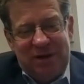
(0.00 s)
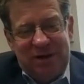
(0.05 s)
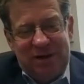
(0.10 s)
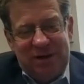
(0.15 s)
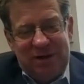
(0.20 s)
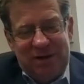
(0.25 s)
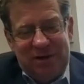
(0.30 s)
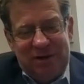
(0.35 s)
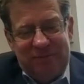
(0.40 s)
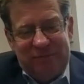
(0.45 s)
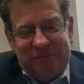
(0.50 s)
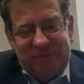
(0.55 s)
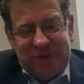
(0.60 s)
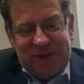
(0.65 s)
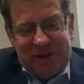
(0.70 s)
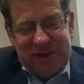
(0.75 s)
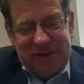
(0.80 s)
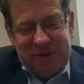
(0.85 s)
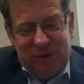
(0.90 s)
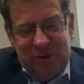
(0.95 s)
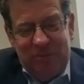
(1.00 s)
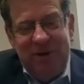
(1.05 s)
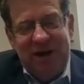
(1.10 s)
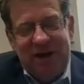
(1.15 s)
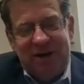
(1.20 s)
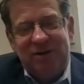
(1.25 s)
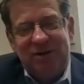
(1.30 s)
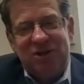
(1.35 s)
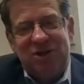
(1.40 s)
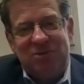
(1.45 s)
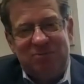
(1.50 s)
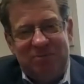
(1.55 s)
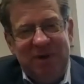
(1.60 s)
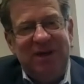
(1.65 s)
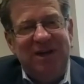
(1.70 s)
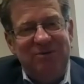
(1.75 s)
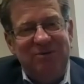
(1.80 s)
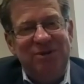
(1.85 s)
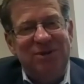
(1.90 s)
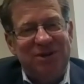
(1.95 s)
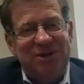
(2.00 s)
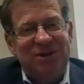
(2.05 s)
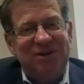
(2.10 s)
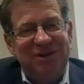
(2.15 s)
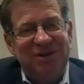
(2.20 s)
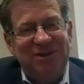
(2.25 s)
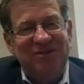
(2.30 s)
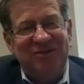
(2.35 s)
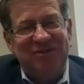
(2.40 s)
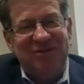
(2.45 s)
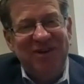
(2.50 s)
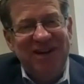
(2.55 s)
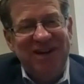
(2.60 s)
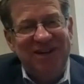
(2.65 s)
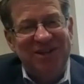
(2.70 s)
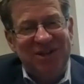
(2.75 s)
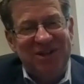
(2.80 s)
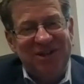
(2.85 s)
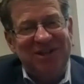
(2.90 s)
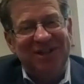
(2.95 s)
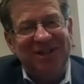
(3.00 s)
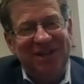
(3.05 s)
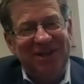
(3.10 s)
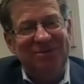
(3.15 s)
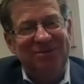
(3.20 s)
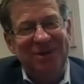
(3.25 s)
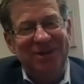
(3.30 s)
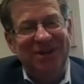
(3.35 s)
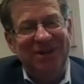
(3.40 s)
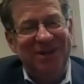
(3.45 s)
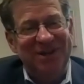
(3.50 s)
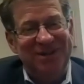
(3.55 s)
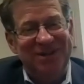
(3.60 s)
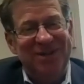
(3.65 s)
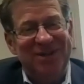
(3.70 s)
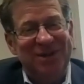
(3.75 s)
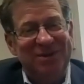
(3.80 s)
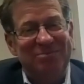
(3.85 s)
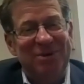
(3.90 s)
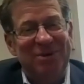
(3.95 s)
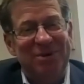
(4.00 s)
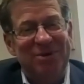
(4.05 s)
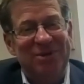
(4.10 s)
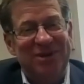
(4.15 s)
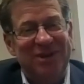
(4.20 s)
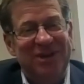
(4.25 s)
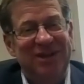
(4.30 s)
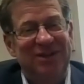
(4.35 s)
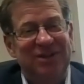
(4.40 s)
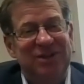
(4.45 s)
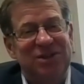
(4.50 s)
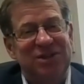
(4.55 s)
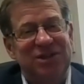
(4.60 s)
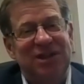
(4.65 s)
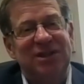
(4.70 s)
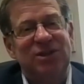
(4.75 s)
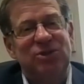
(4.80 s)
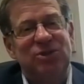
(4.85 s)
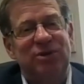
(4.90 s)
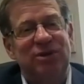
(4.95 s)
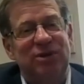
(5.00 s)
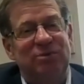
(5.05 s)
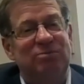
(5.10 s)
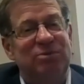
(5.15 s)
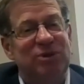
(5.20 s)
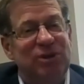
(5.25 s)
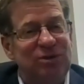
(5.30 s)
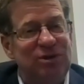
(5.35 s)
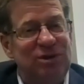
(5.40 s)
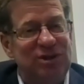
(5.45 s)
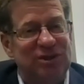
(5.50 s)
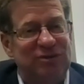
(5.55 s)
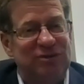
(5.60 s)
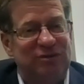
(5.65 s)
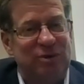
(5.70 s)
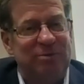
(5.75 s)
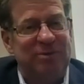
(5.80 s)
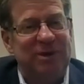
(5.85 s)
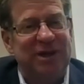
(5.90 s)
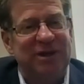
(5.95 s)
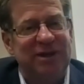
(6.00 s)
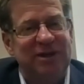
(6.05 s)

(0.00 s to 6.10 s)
um, Quebecers speaking to each other in French until they realize that they're both English. And that's one of the beauties of Quebec.